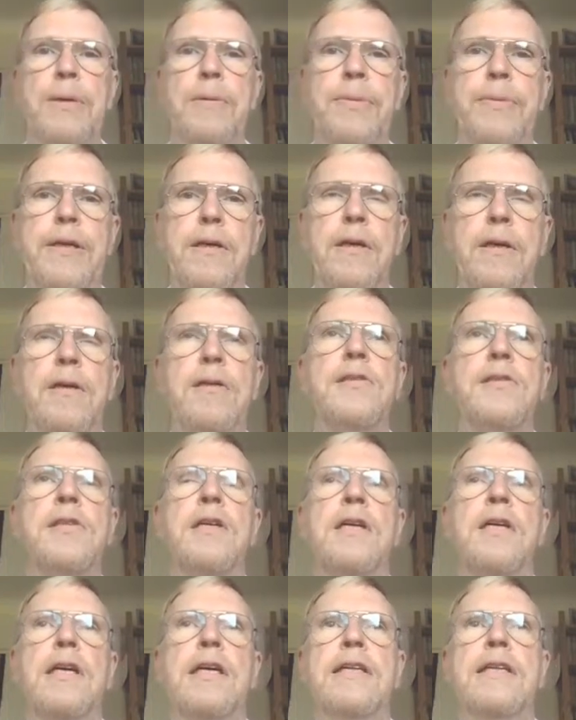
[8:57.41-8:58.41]
because
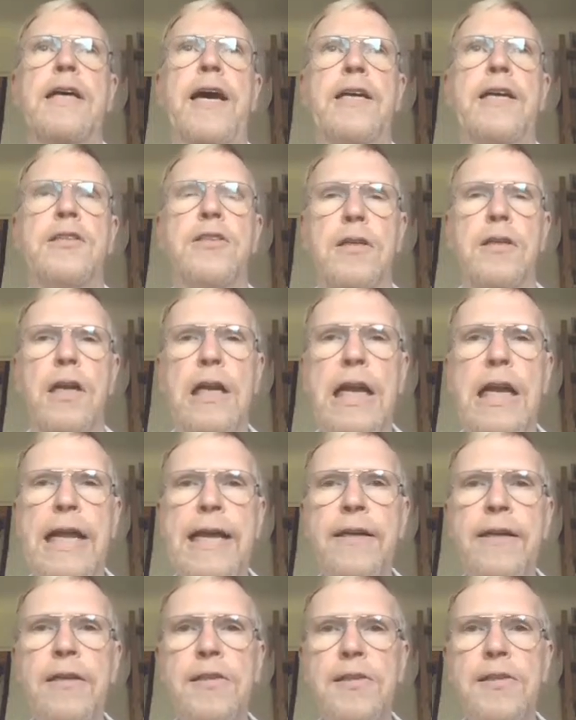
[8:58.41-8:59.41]
it actually
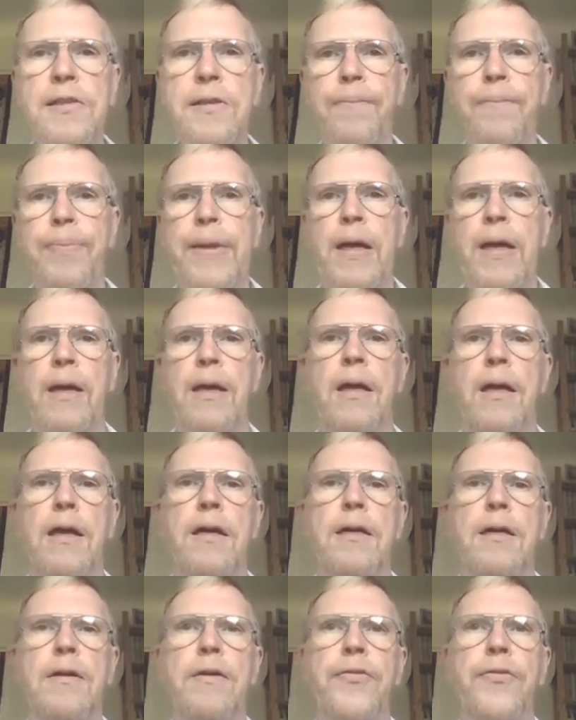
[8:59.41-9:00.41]
links
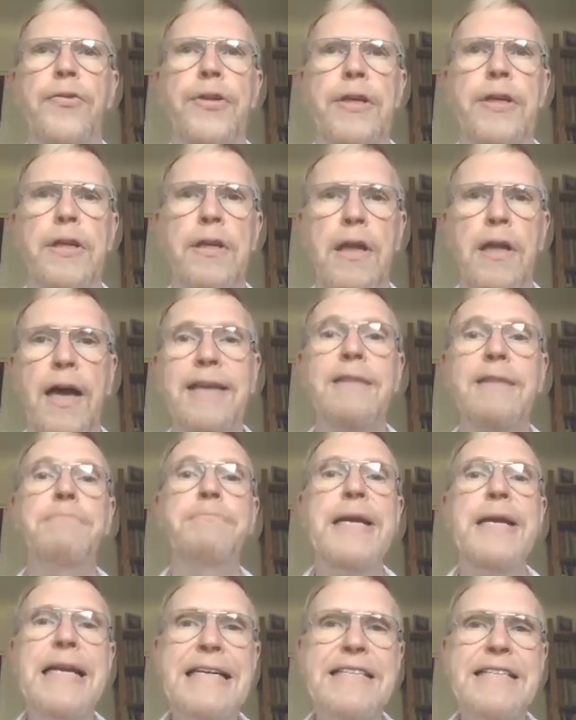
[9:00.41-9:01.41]
the
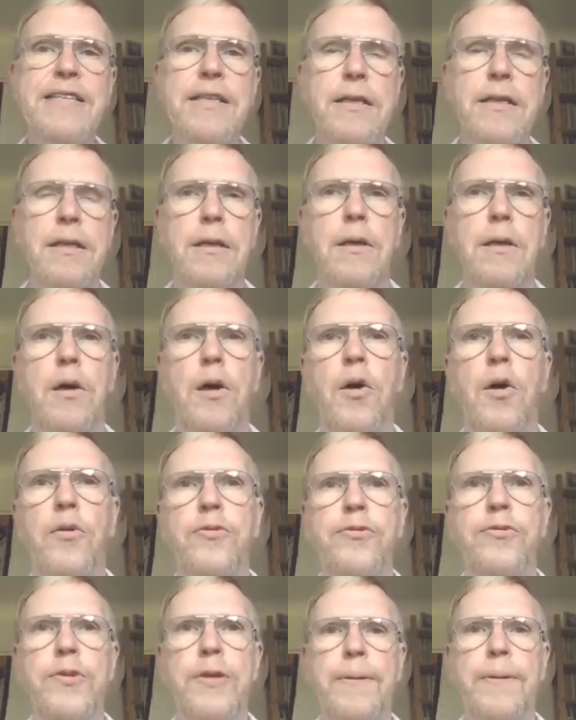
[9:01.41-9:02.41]
liability of